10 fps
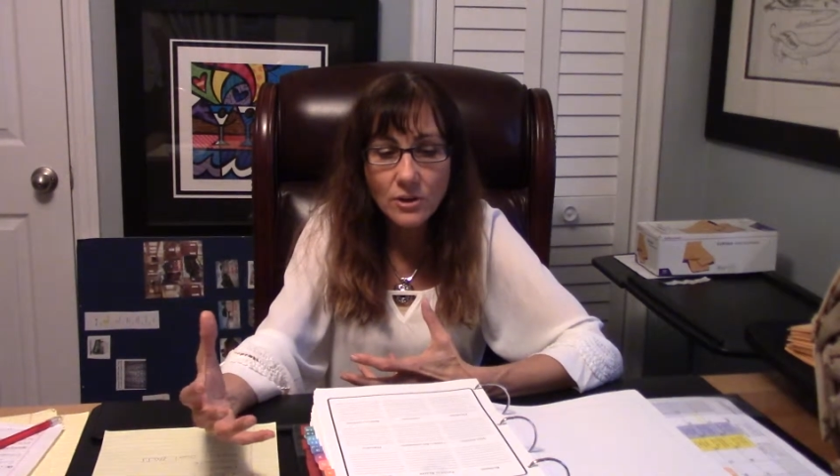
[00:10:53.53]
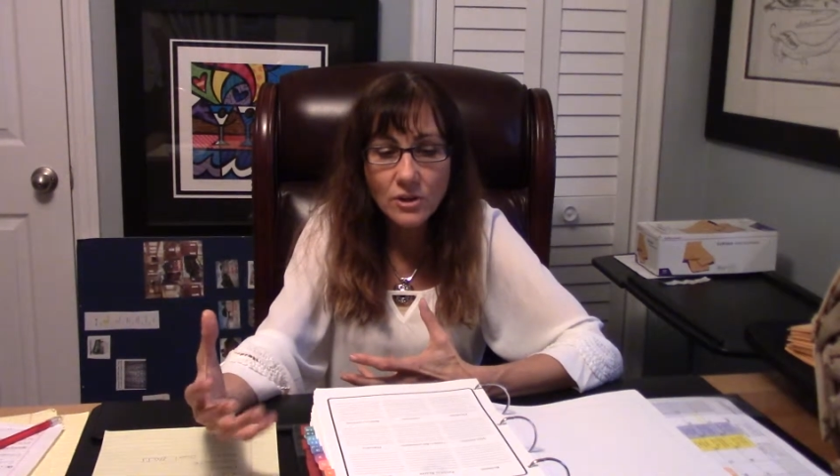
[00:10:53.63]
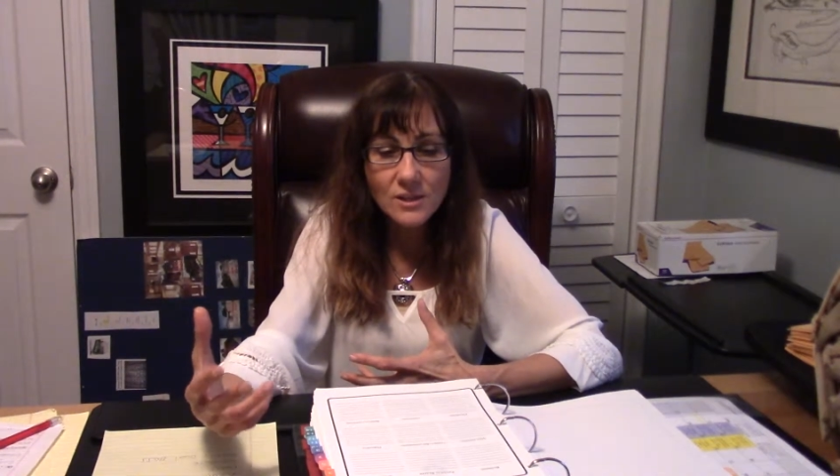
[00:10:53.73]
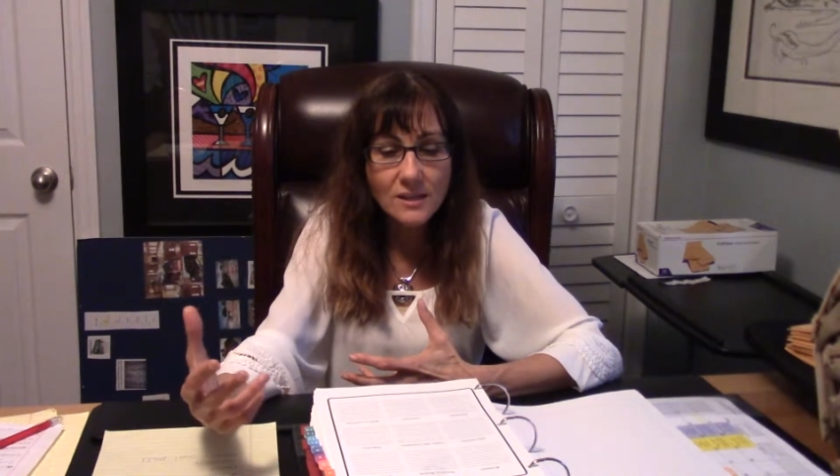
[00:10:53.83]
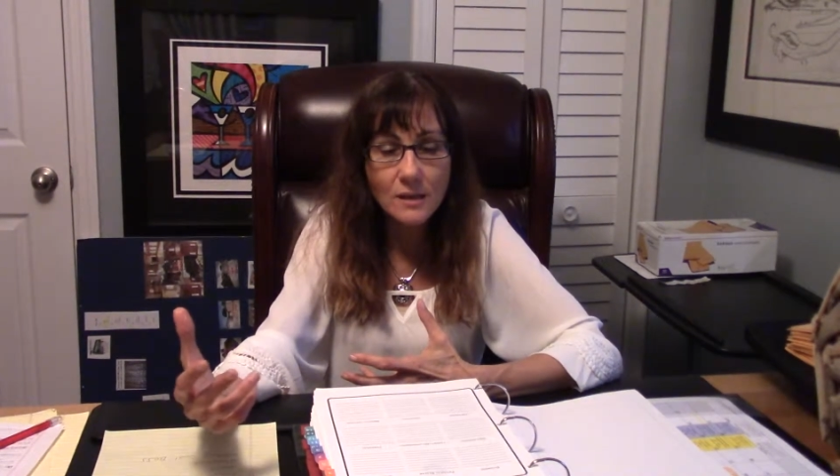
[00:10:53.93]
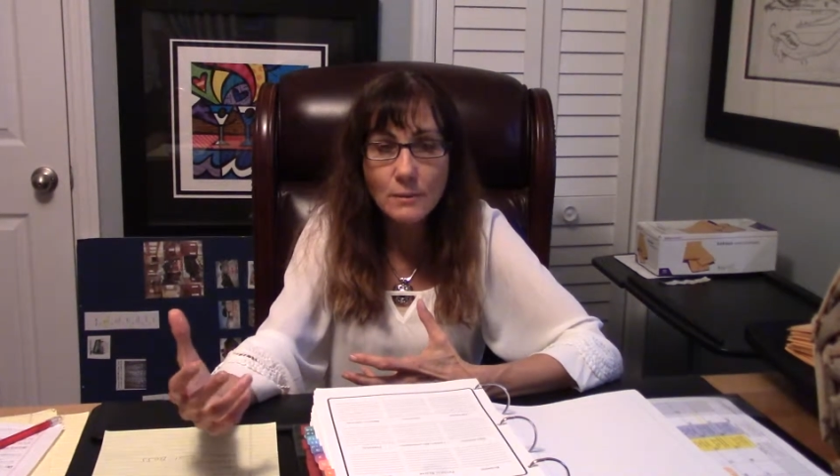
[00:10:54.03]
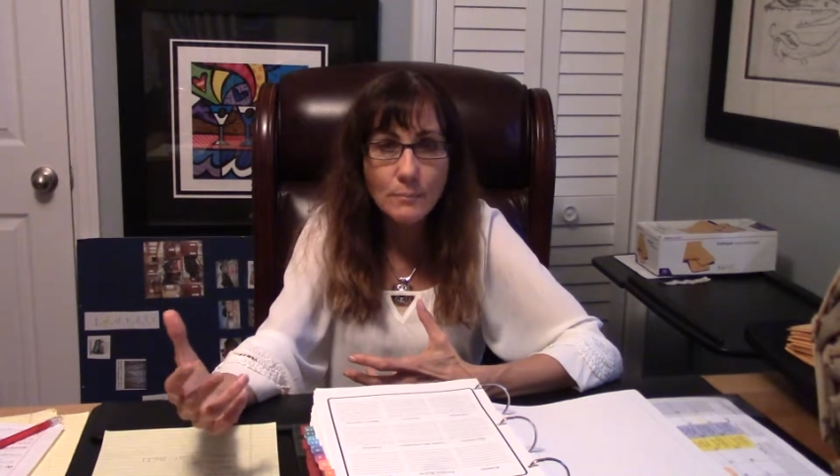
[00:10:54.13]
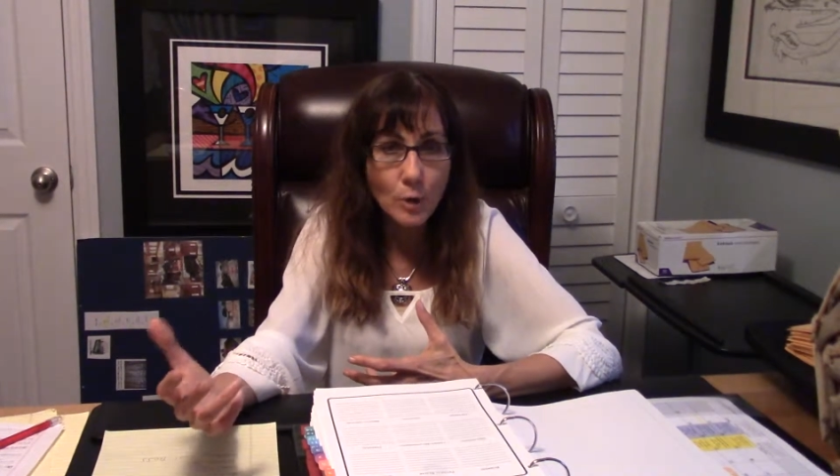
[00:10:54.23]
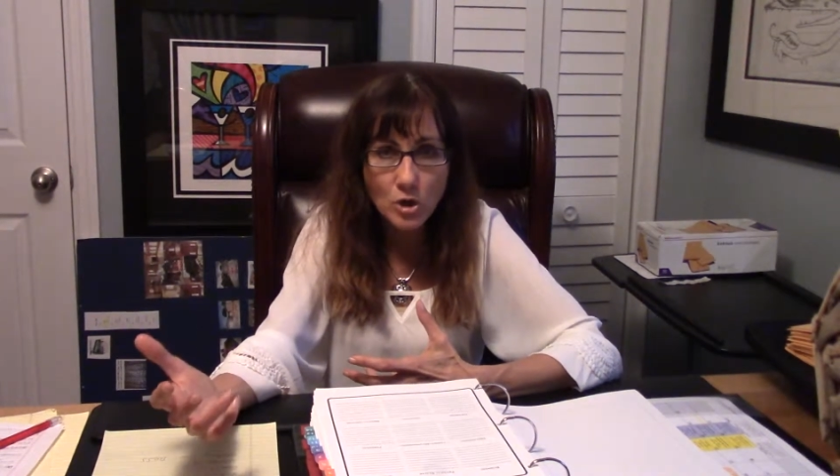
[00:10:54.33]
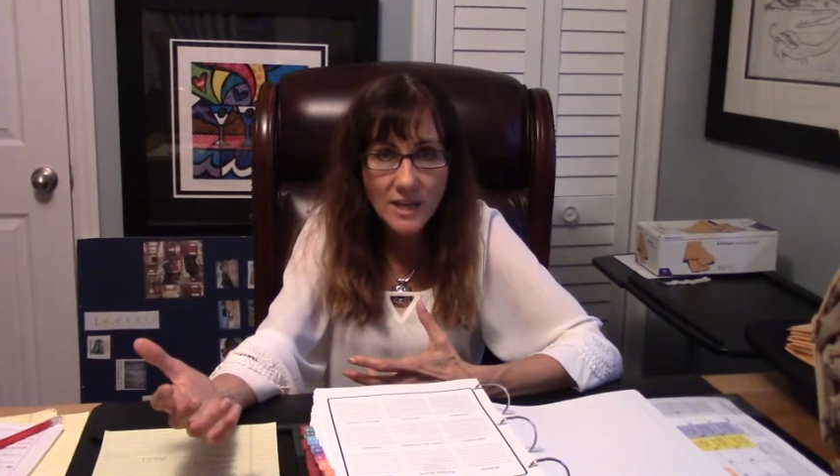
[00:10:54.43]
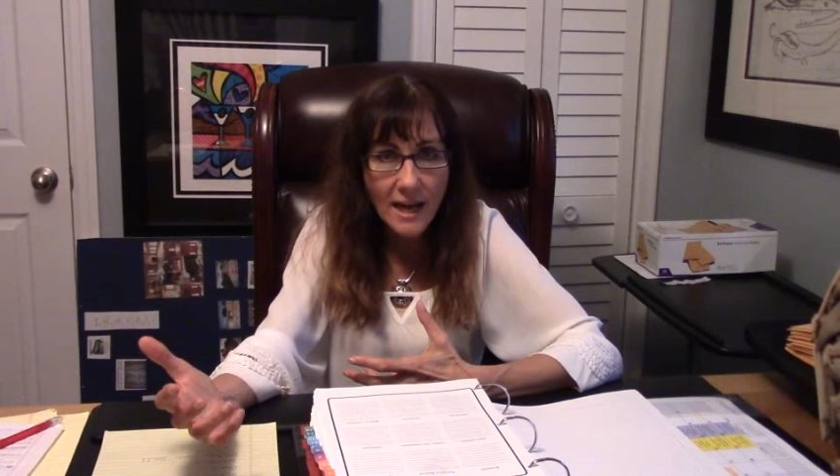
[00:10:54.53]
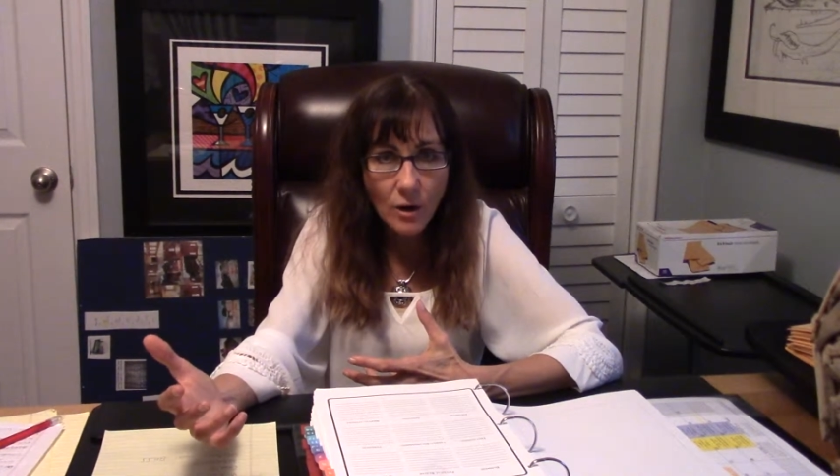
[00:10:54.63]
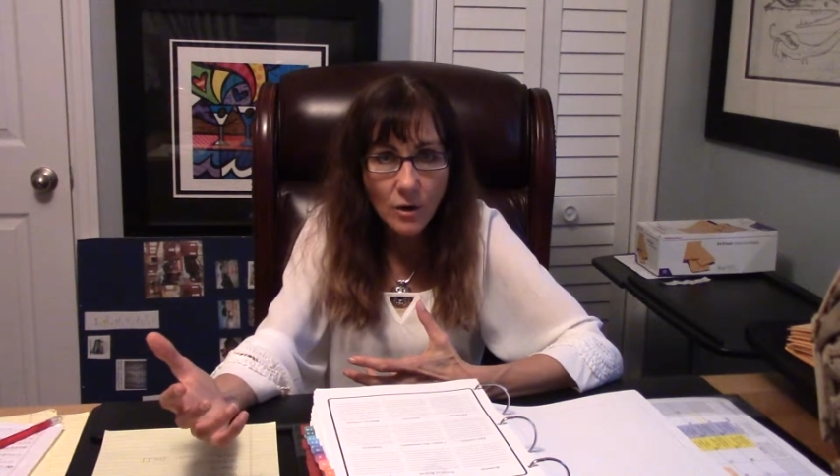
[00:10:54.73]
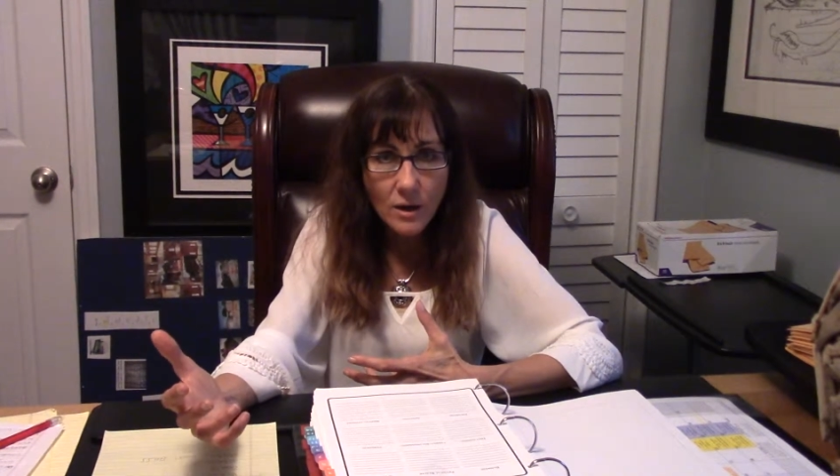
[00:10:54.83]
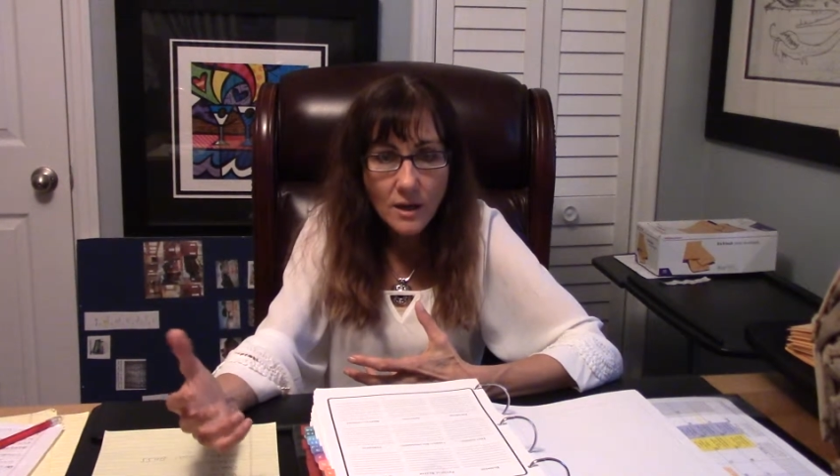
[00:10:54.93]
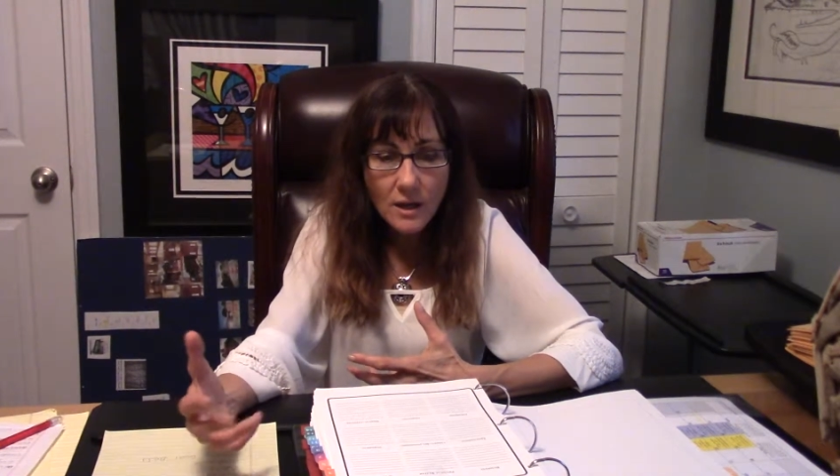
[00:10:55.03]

You're just going to be burnt out.